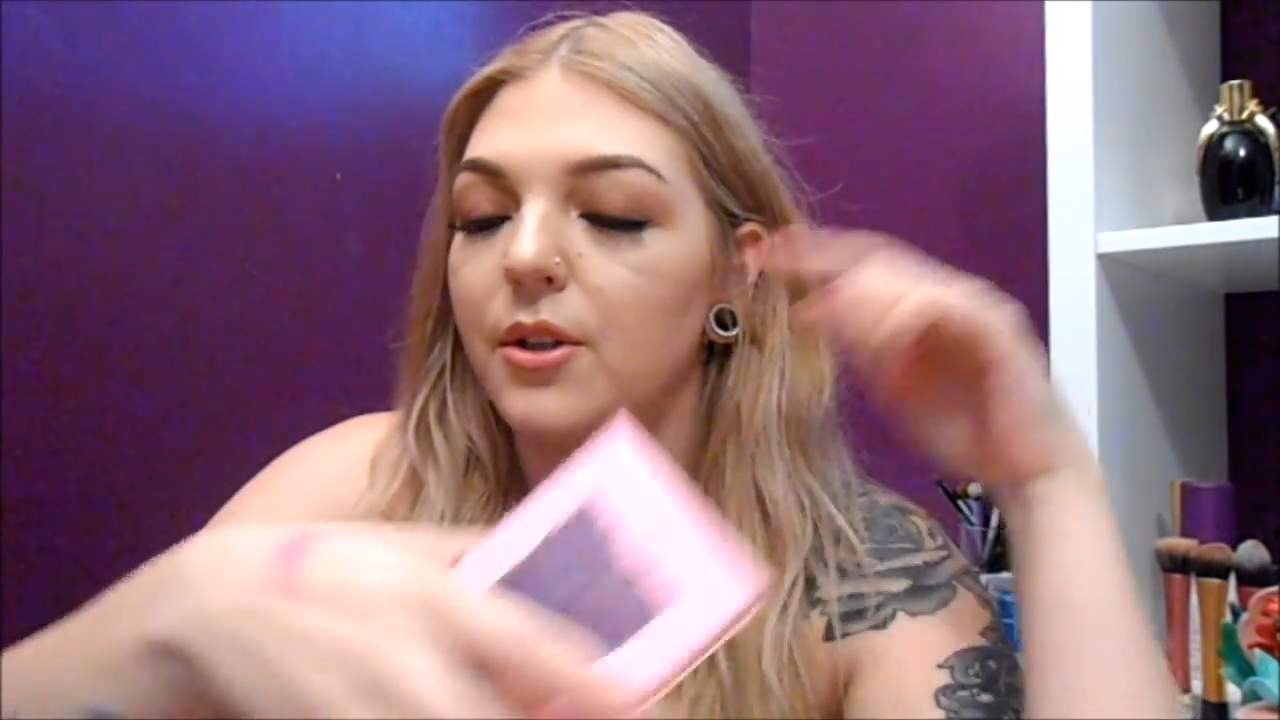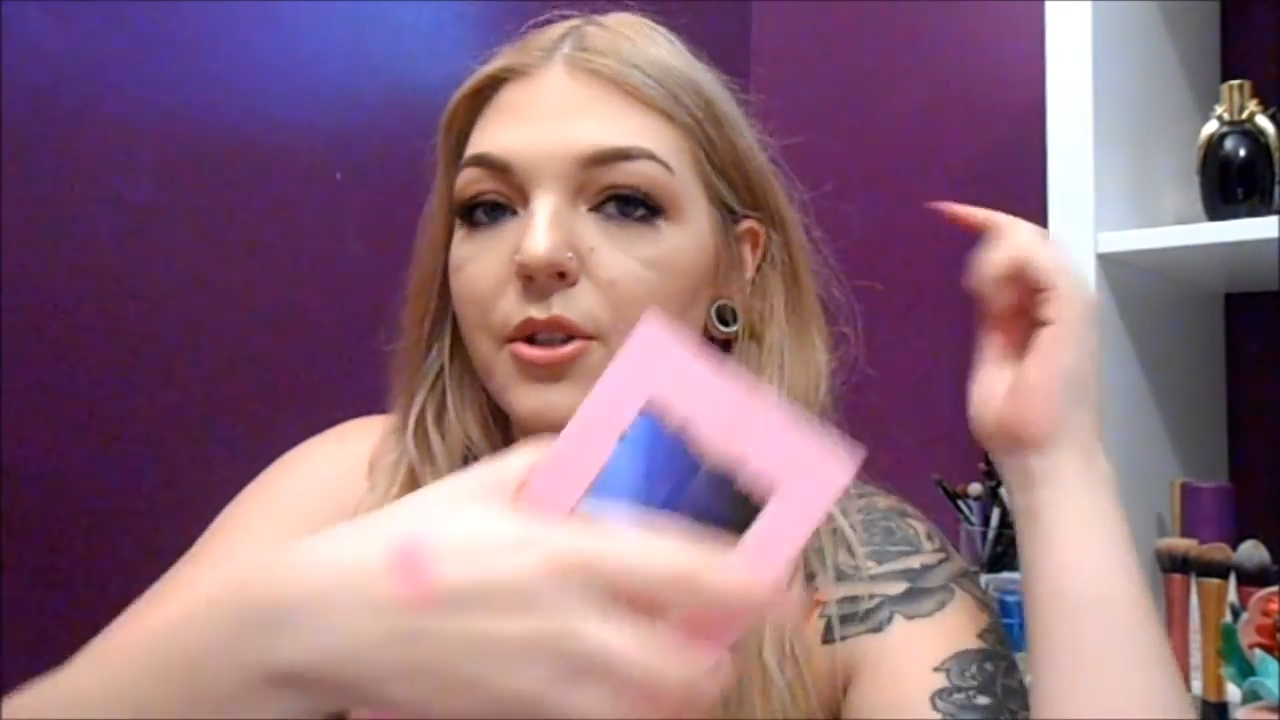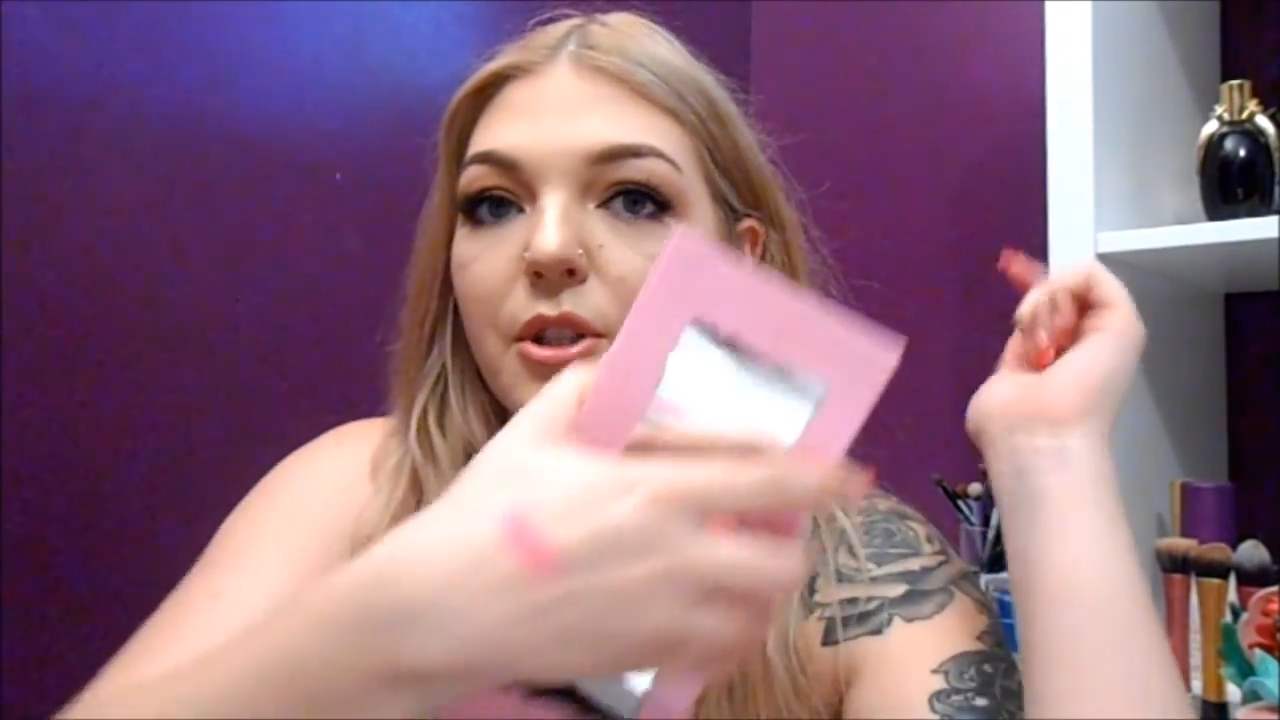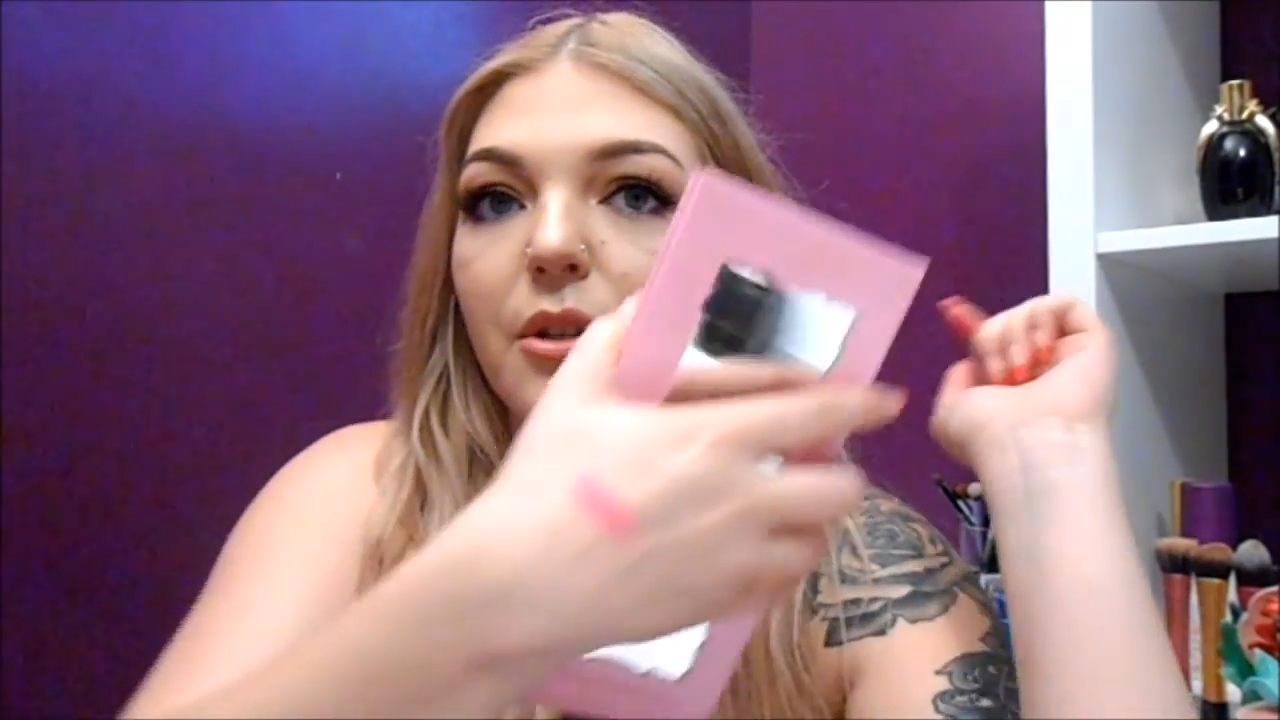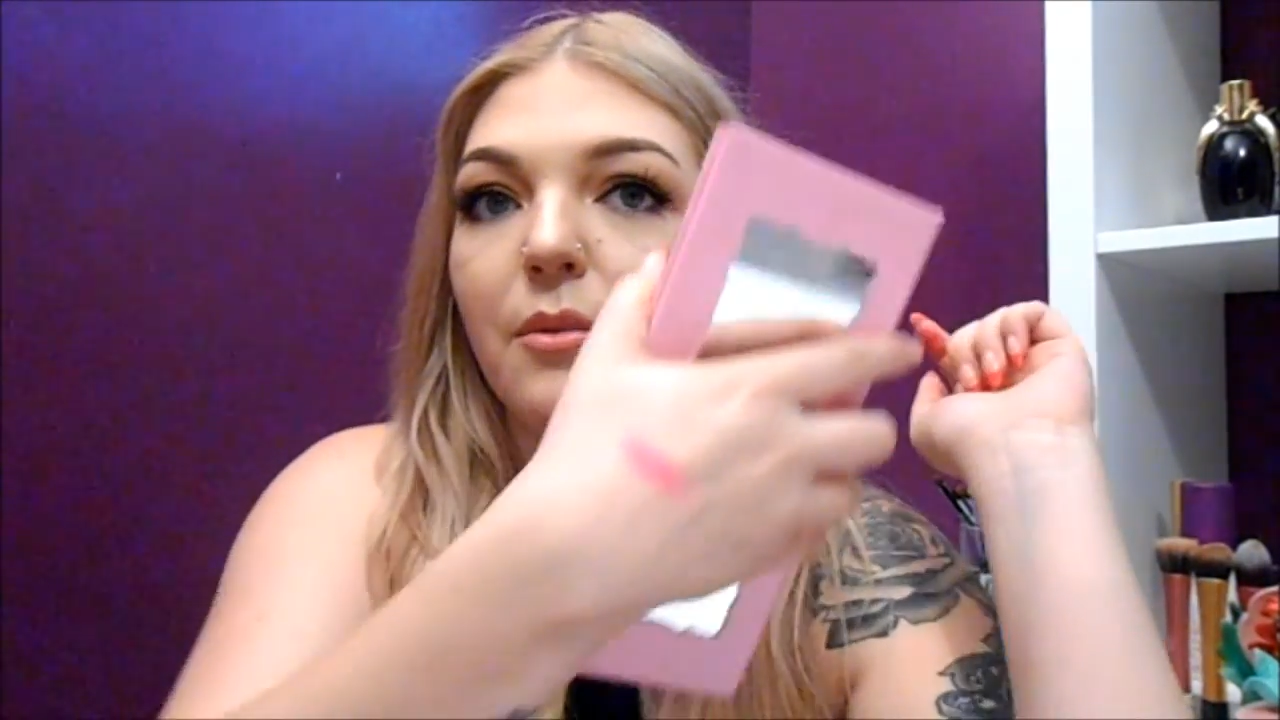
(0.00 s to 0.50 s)

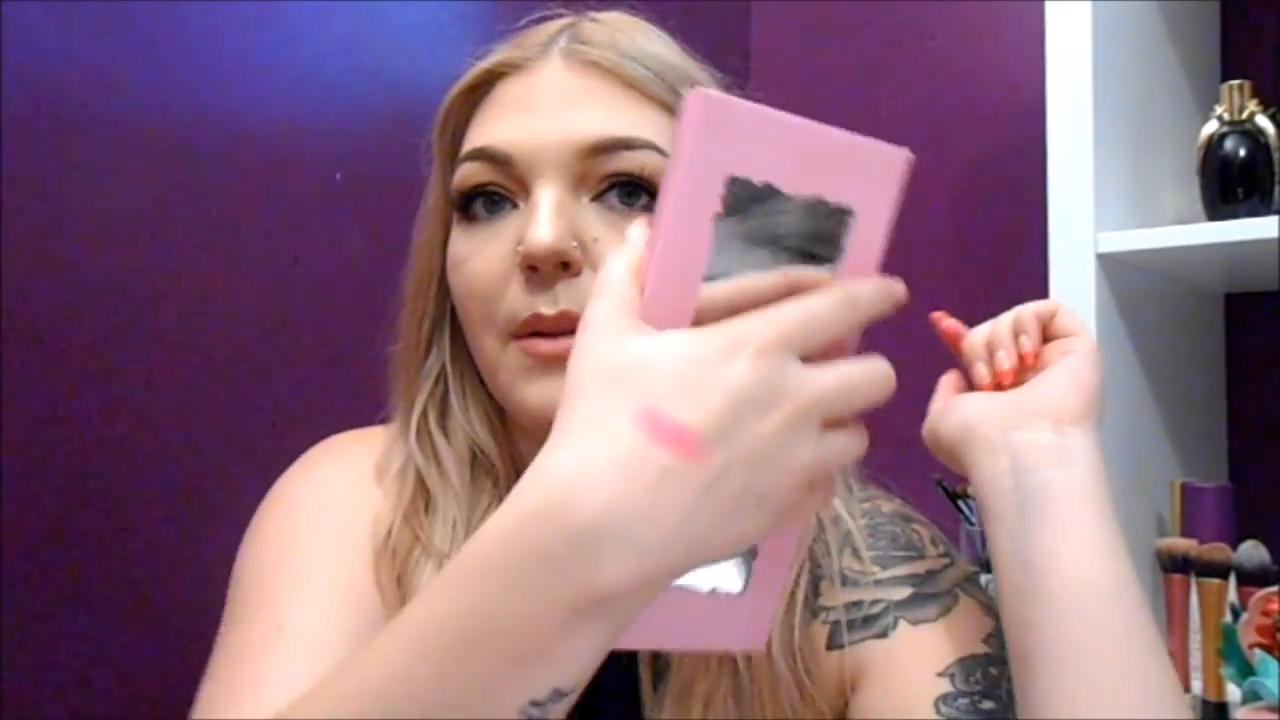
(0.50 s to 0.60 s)
to